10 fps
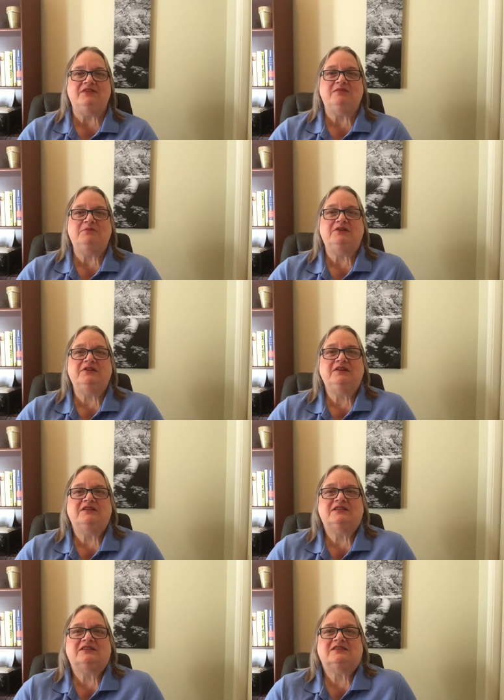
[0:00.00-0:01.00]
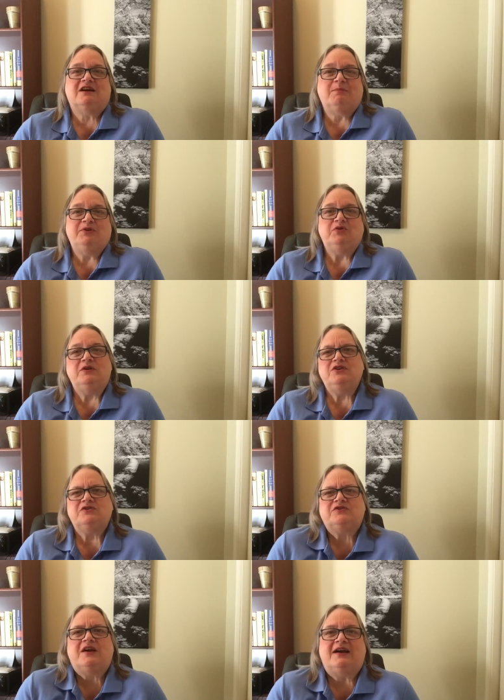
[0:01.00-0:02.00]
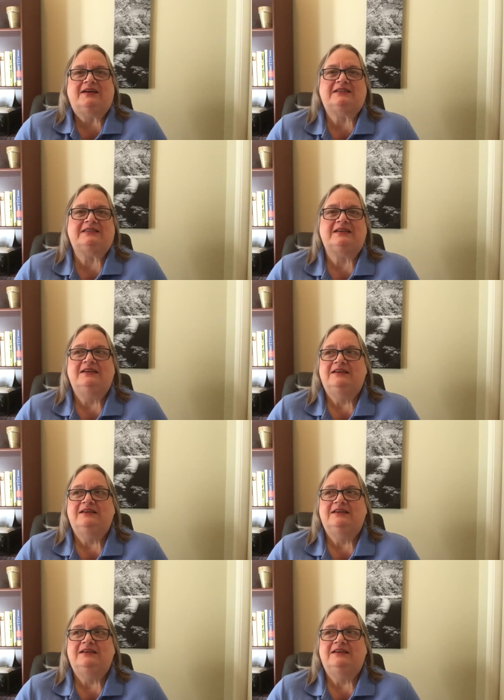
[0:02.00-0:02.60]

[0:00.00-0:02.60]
the ability to stop you in your tracks.